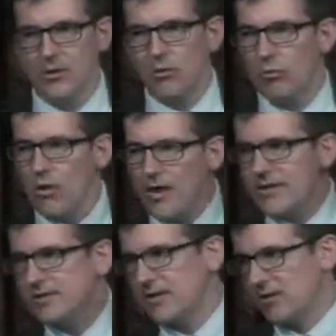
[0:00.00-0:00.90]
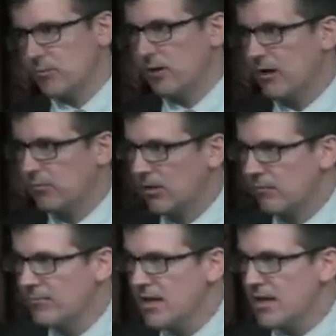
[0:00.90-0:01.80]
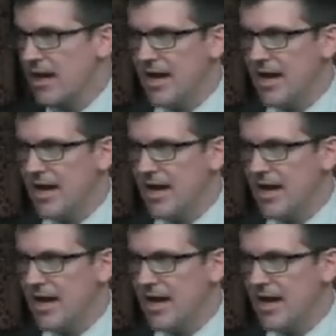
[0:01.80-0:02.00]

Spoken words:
What is their problem? And